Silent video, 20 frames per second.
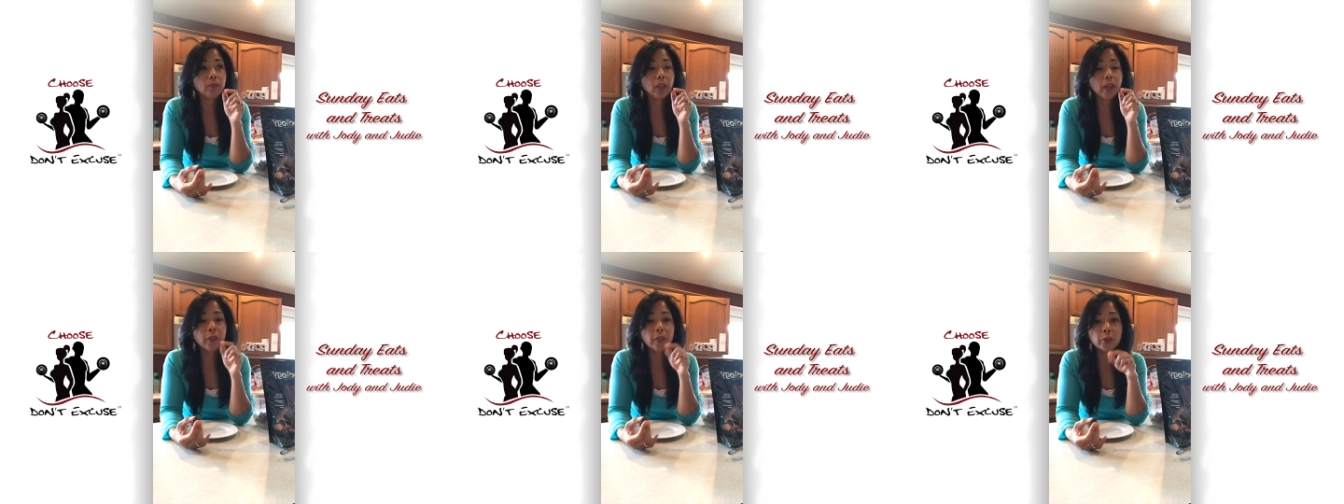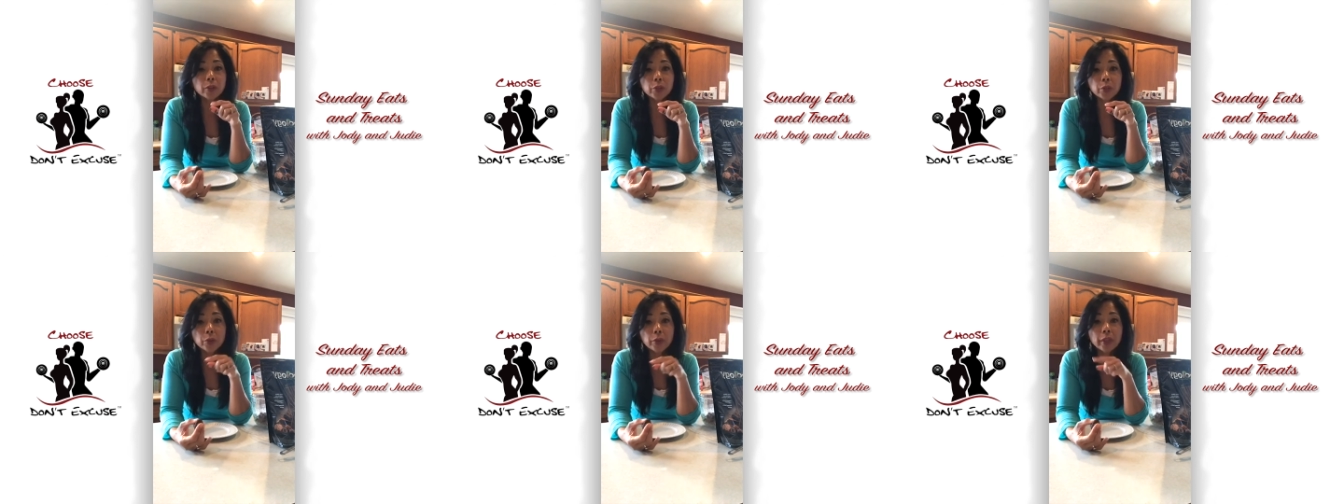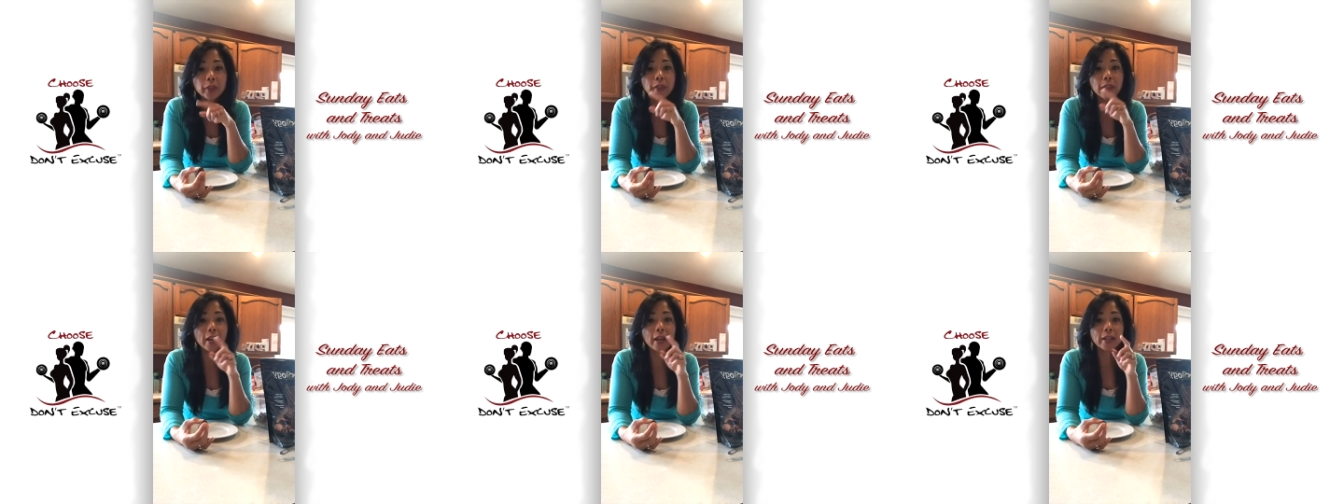and they're
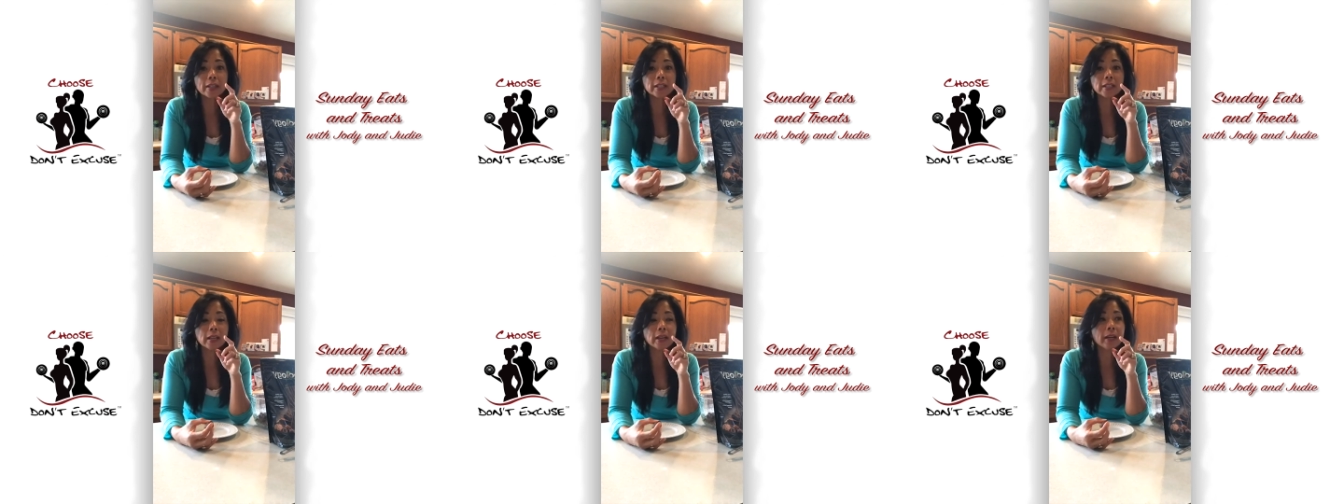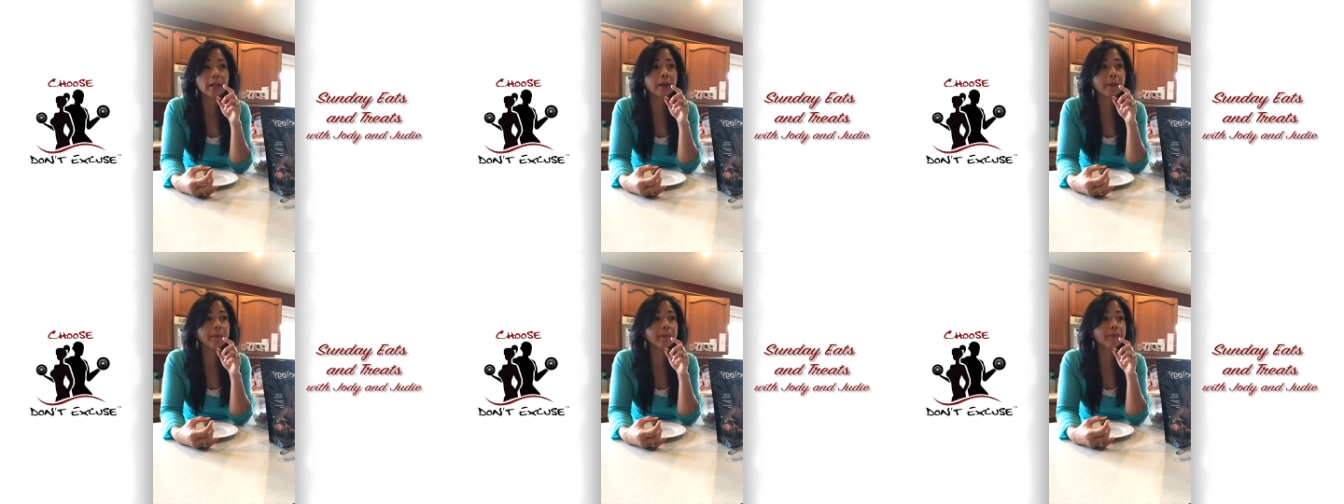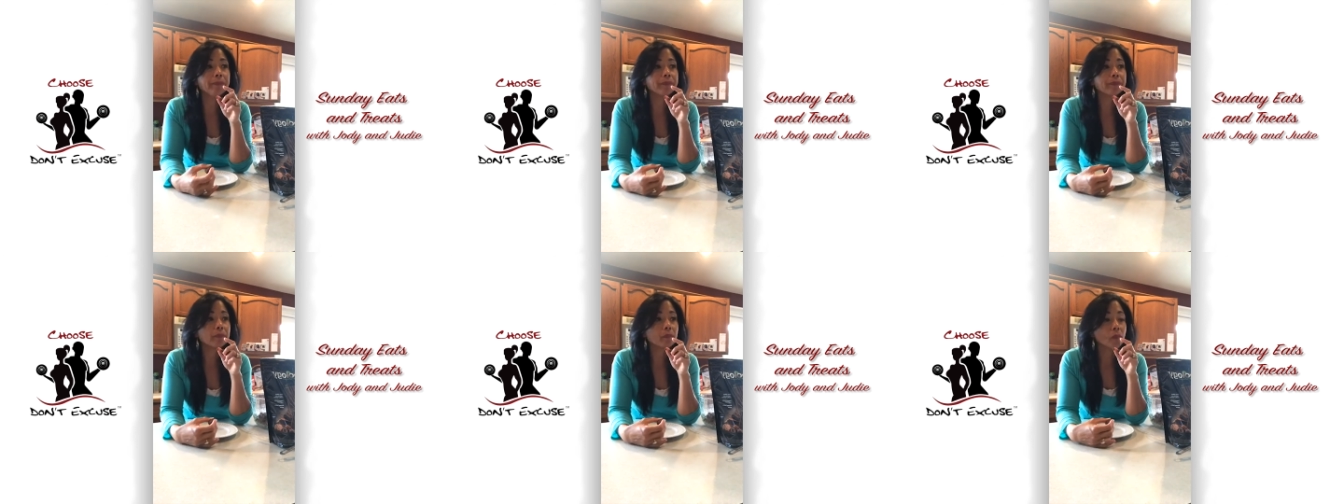doing that,
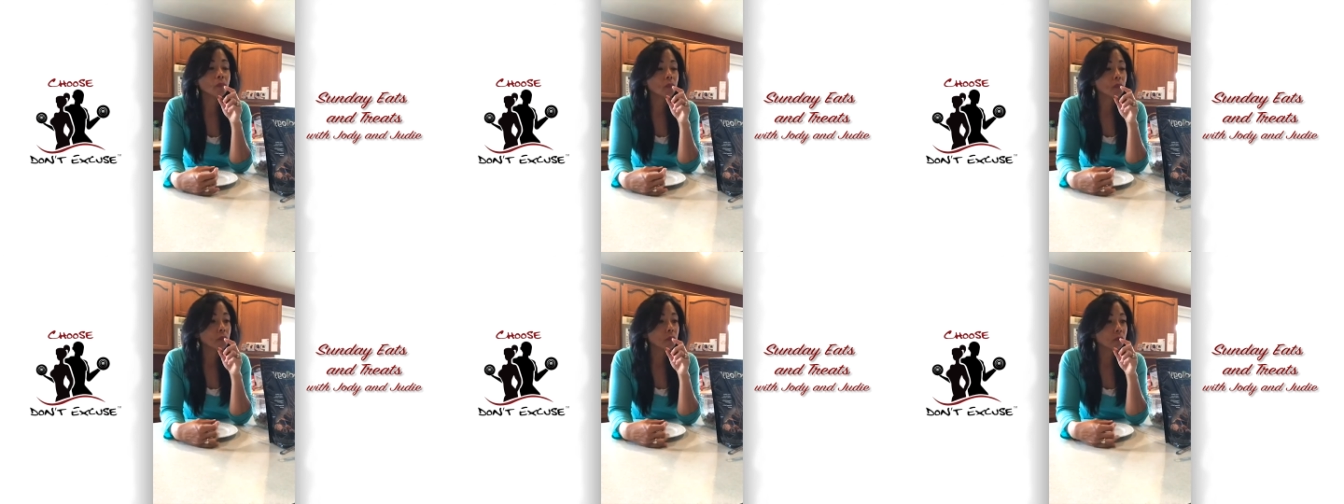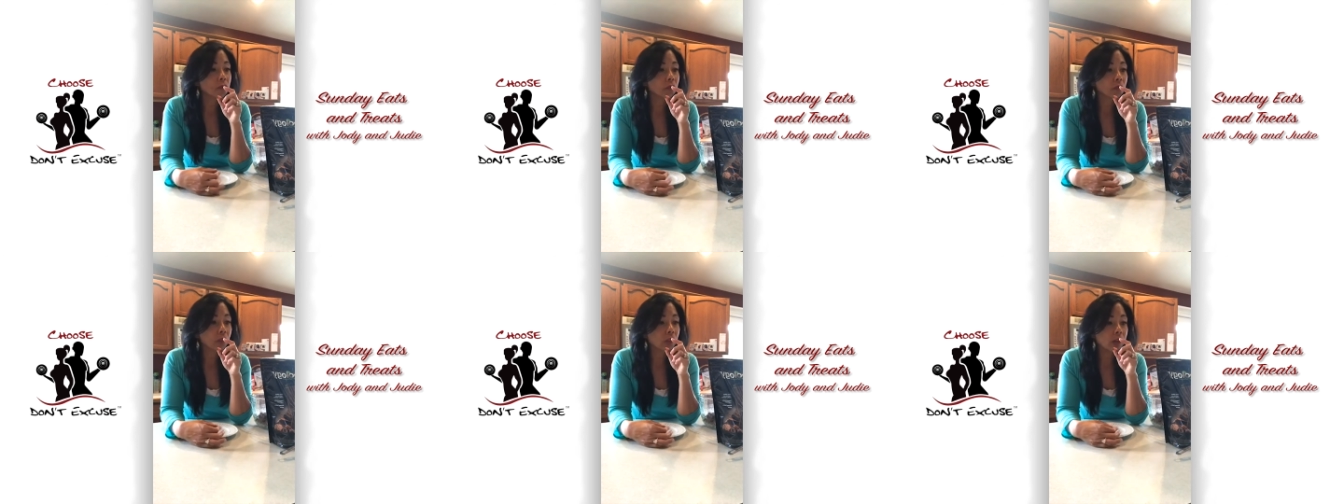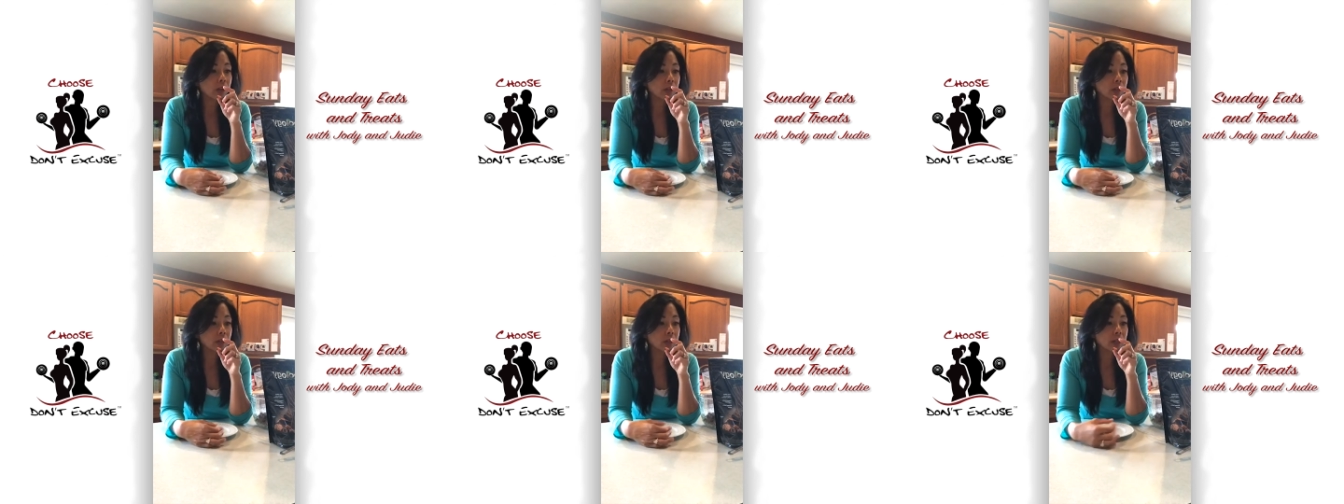
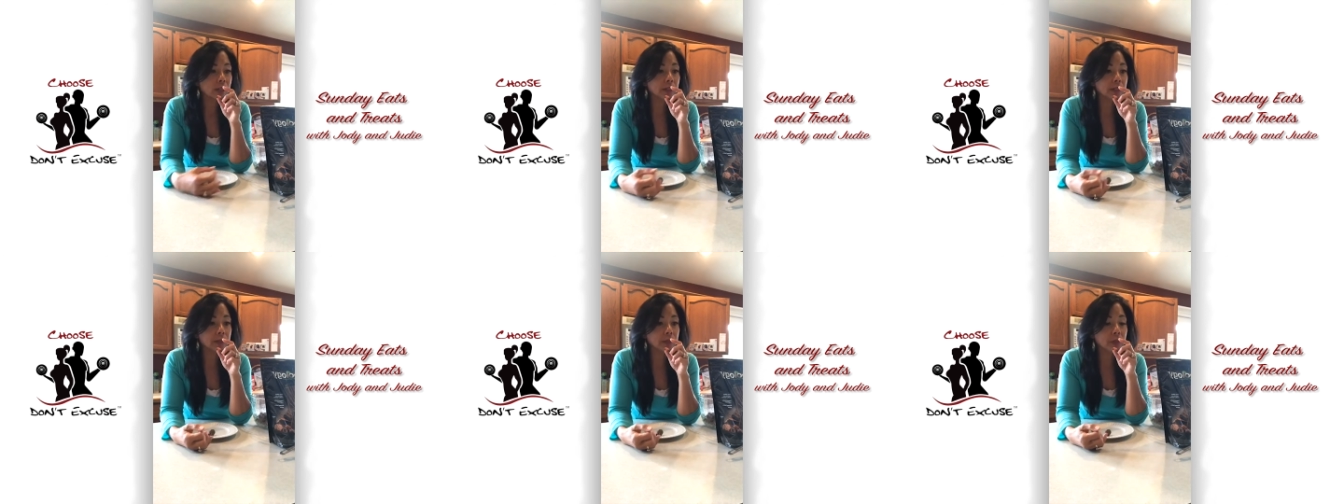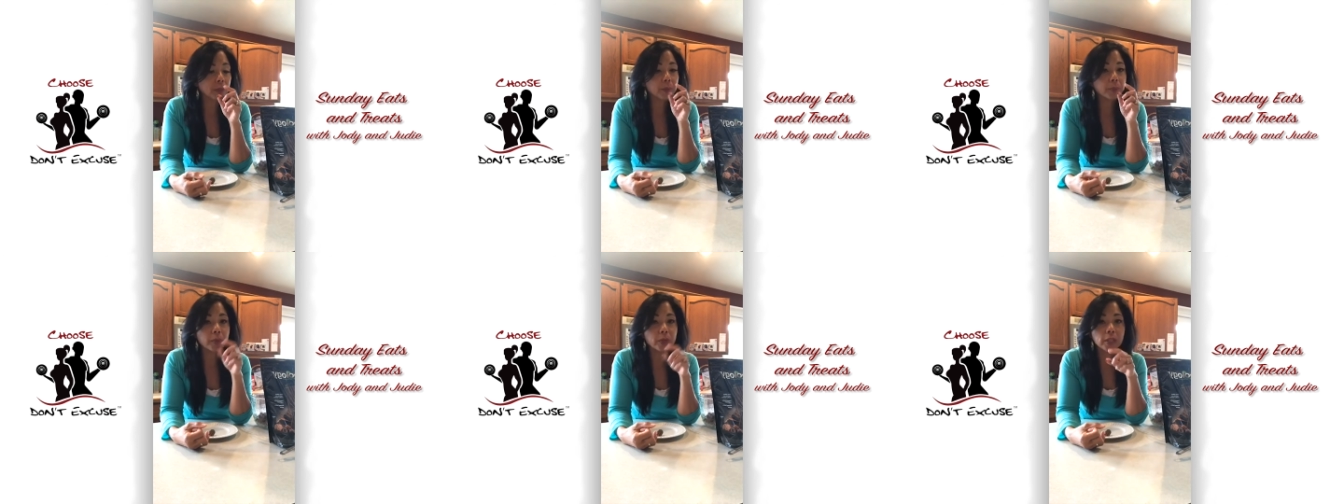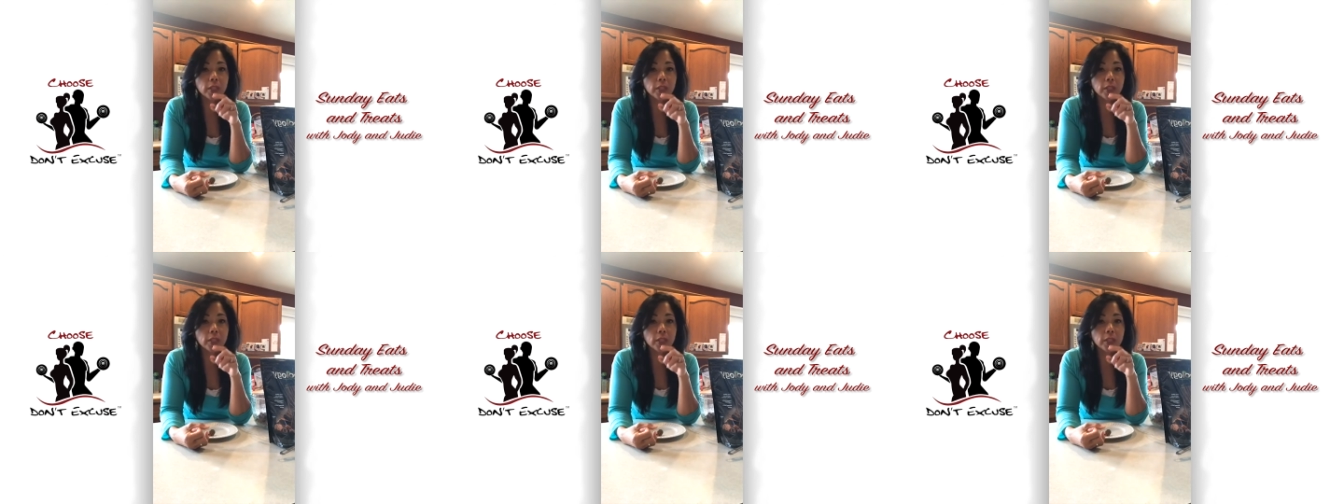the